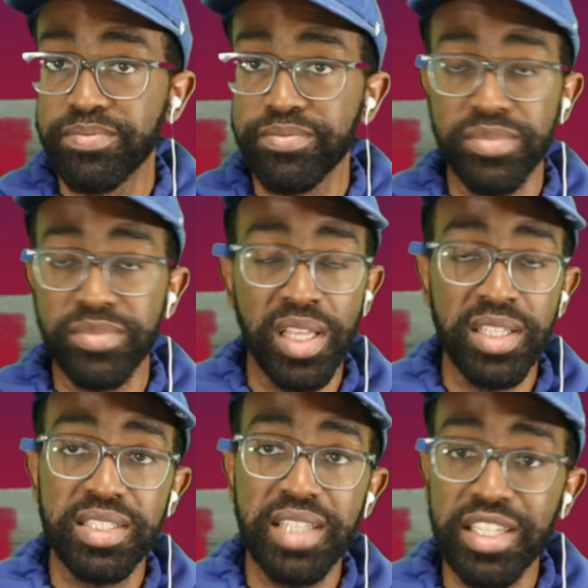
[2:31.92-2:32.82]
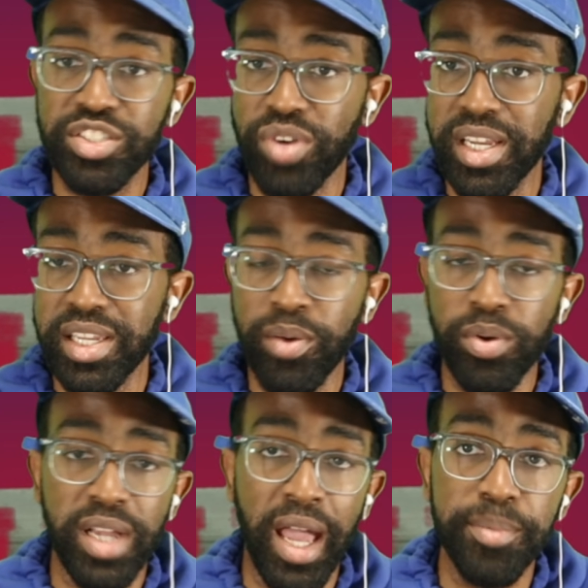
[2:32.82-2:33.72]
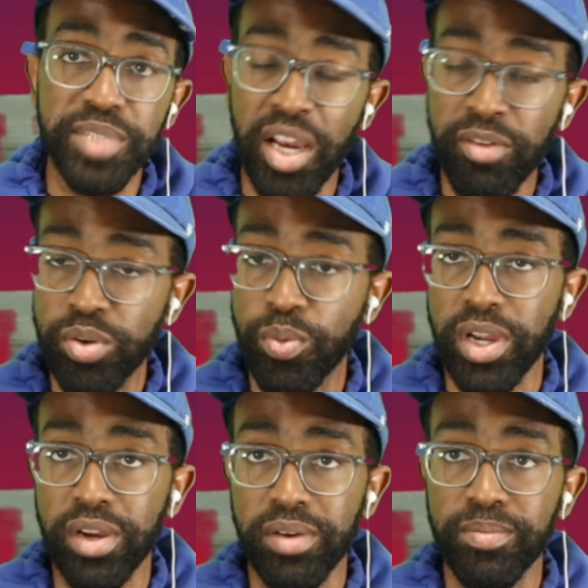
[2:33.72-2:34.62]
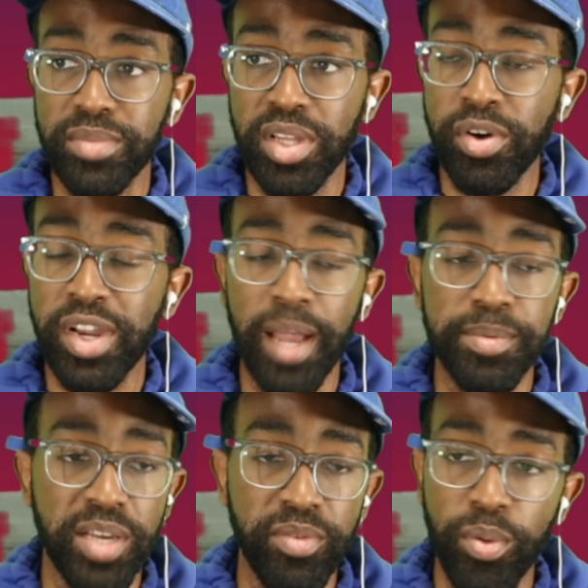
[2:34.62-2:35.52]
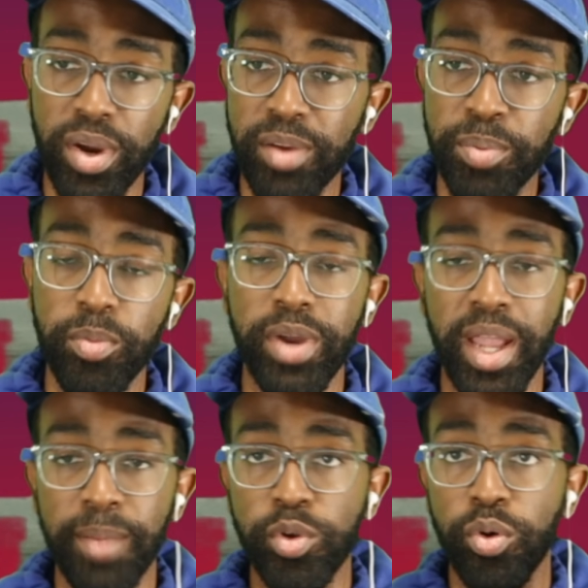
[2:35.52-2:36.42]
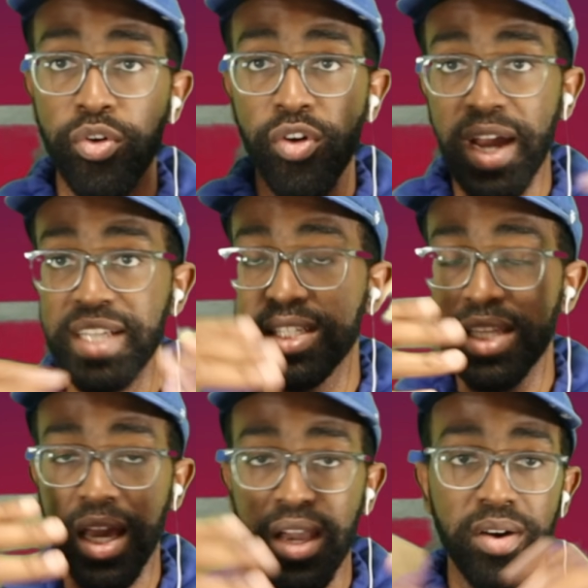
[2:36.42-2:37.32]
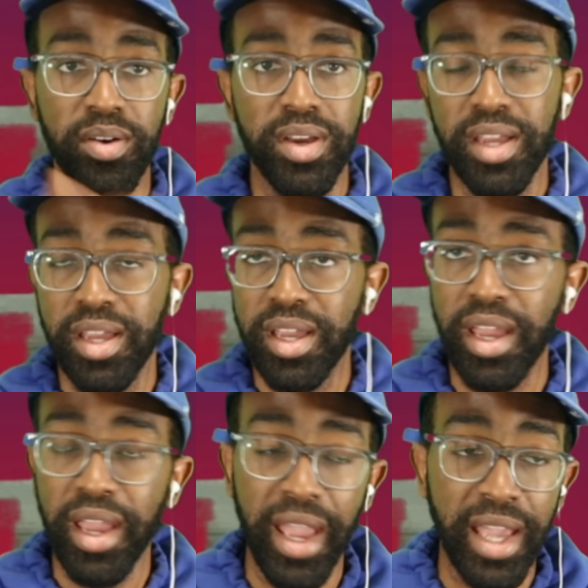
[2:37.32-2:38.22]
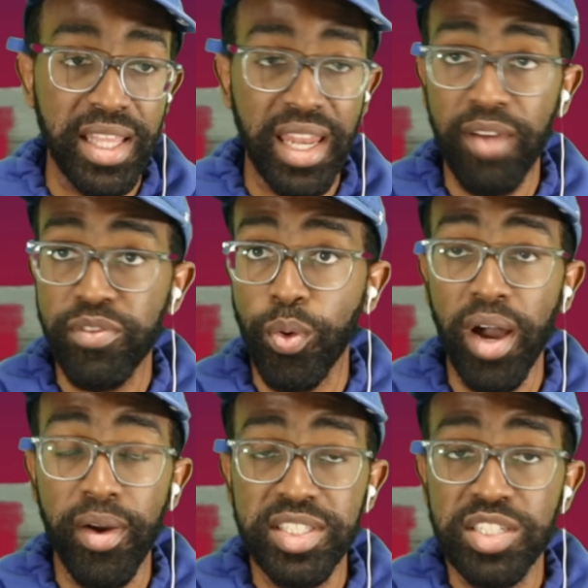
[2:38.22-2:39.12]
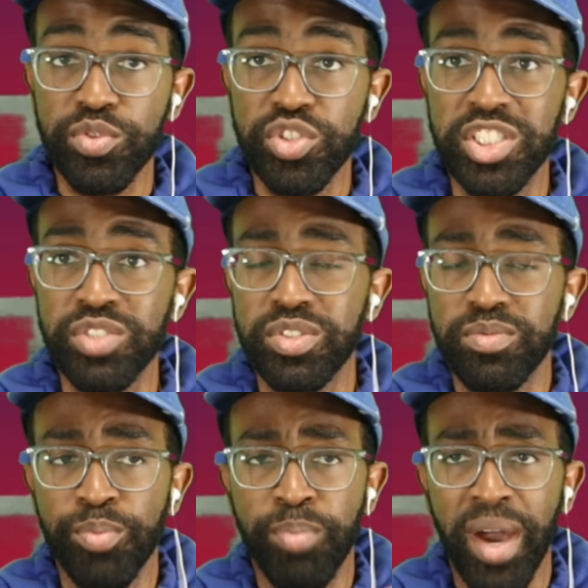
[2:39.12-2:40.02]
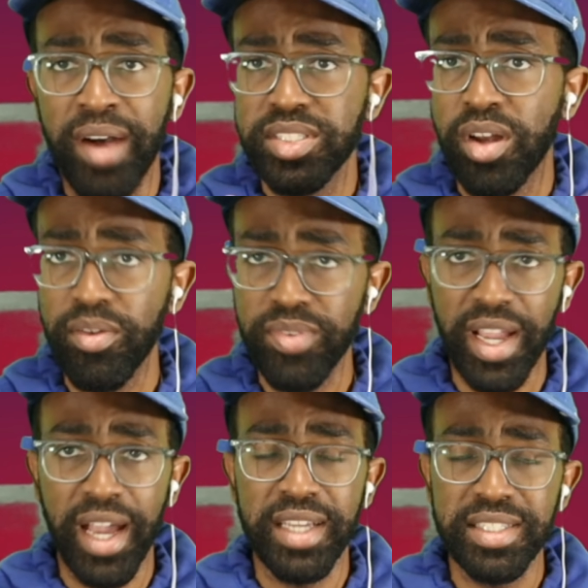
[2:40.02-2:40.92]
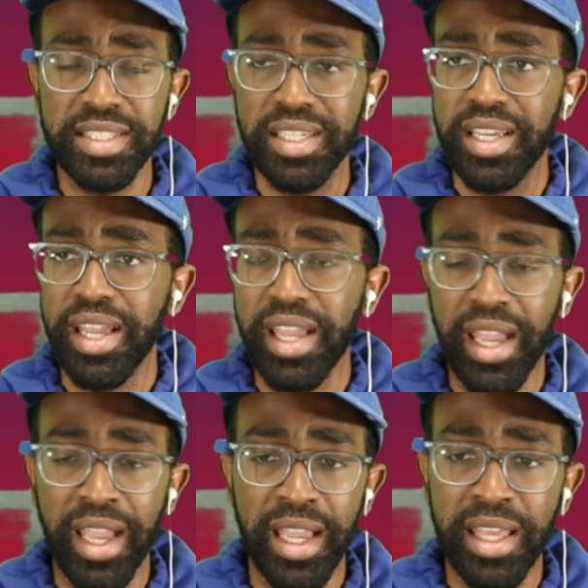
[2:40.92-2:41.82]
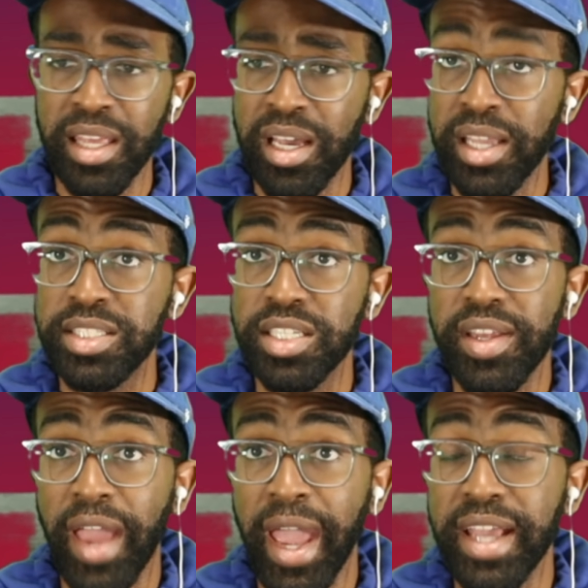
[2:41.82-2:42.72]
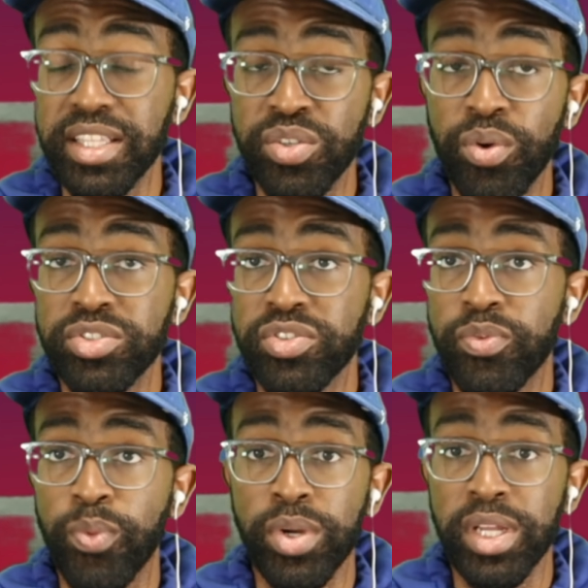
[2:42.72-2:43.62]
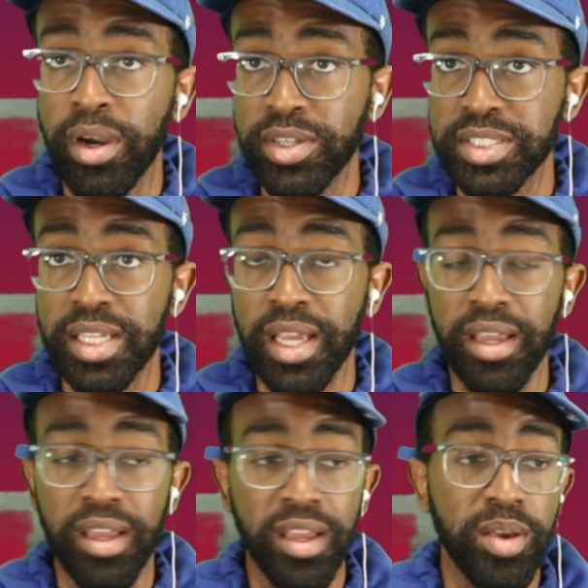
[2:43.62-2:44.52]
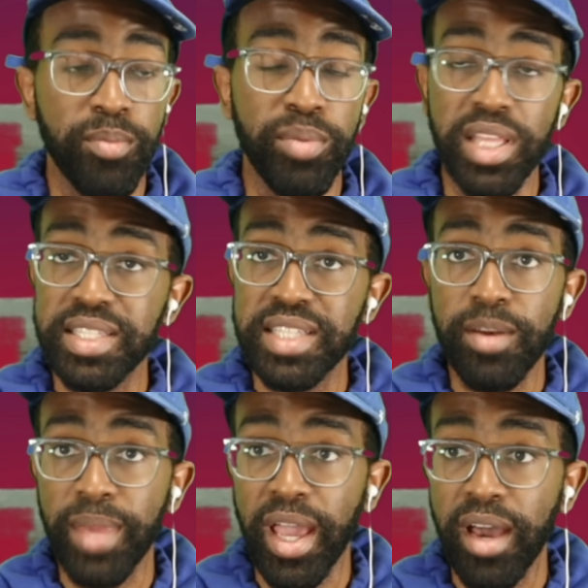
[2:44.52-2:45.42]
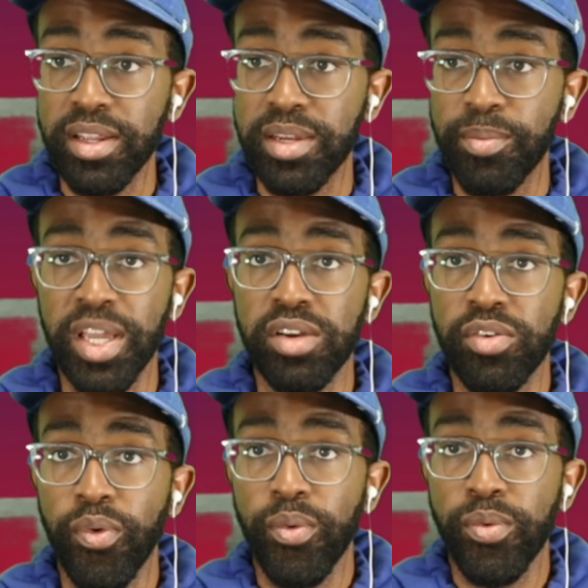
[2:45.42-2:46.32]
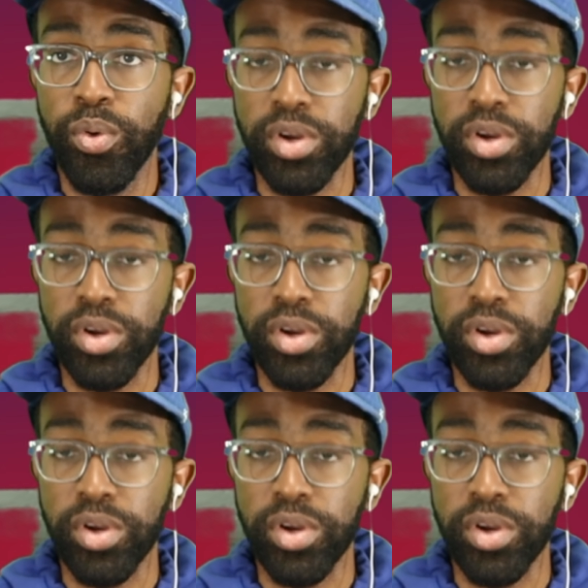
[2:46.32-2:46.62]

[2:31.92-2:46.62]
they just got shredded. There were gaps everywhere. There were gaps everywhere. People kept on crashing down. And then after a while, he just was j- bouncing off of guys. And uh, he should have had 240 yards today, but they set him down at the beginning of the fourth quarter.